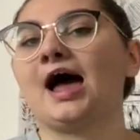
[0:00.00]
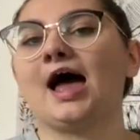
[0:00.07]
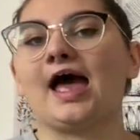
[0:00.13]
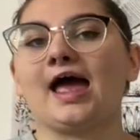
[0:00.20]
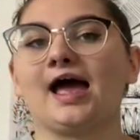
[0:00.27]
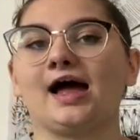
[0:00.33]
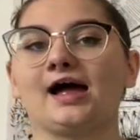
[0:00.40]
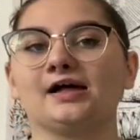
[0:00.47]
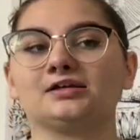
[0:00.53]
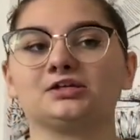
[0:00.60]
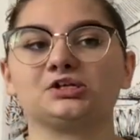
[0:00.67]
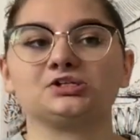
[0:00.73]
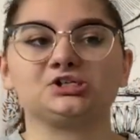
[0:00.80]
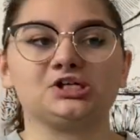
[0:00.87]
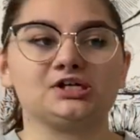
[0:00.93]

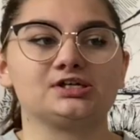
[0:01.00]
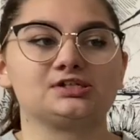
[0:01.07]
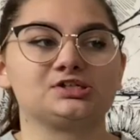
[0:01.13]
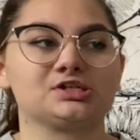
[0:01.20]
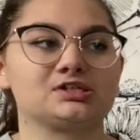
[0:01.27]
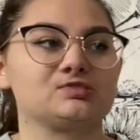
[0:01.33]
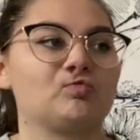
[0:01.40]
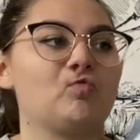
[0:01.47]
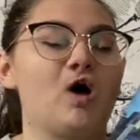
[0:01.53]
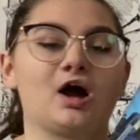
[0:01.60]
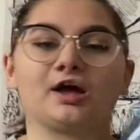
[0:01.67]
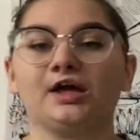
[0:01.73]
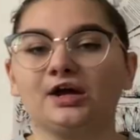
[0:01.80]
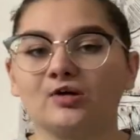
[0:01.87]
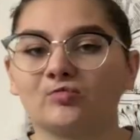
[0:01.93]
And she is just
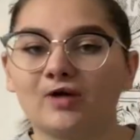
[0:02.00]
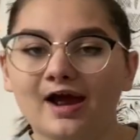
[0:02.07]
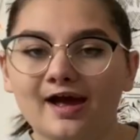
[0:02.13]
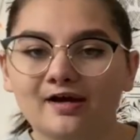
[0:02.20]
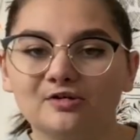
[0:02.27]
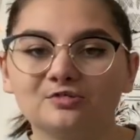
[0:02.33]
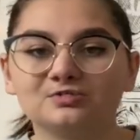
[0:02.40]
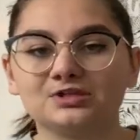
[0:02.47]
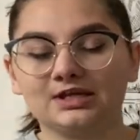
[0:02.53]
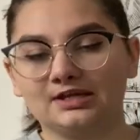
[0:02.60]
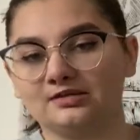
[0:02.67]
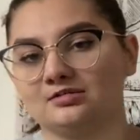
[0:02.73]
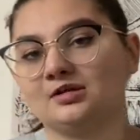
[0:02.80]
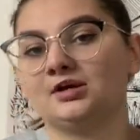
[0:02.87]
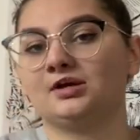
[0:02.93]
walking around
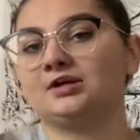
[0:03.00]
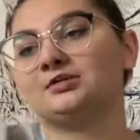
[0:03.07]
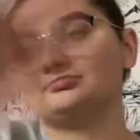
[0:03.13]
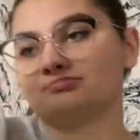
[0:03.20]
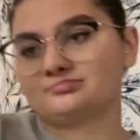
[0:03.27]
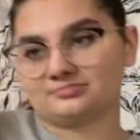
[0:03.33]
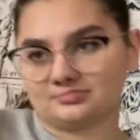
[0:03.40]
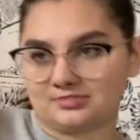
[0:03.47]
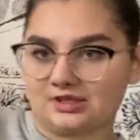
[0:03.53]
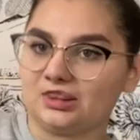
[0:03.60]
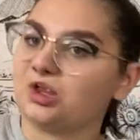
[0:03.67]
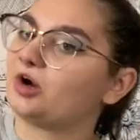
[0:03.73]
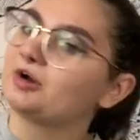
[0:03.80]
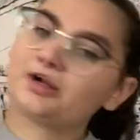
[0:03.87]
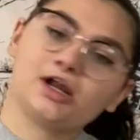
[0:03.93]
and
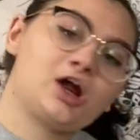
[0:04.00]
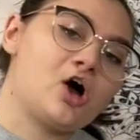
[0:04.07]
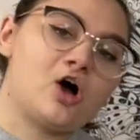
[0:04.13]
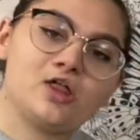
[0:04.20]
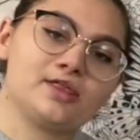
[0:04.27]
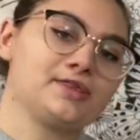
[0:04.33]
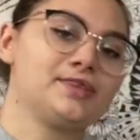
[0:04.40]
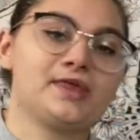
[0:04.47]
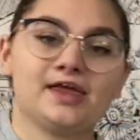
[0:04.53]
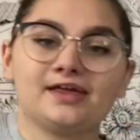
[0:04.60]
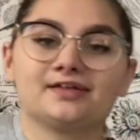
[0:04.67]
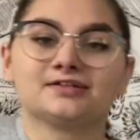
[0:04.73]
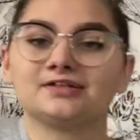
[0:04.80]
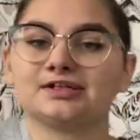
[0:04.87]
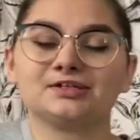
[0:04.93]
learning all the
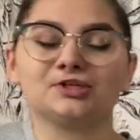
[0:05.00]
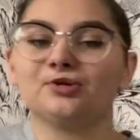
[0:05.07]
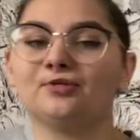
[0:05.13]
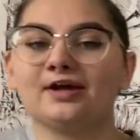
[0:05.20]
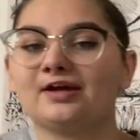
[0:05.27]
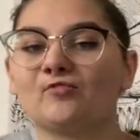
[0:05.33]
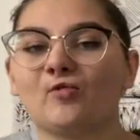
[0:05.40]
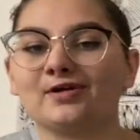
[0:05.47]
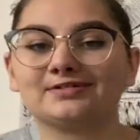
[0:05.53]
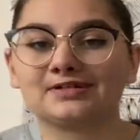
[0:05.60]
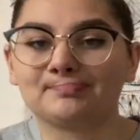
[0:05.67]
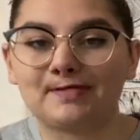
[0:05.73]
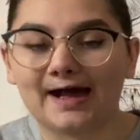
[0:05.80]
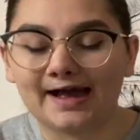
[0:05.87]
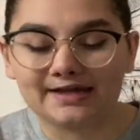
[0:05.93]
things and doing what
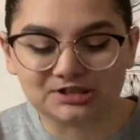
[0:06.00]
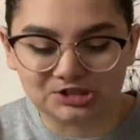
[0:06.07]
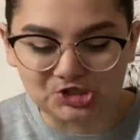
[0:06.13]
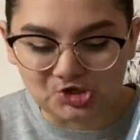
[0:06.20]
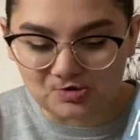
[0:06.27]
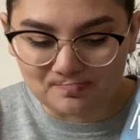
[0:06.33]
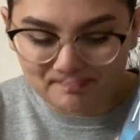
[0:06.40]
spies do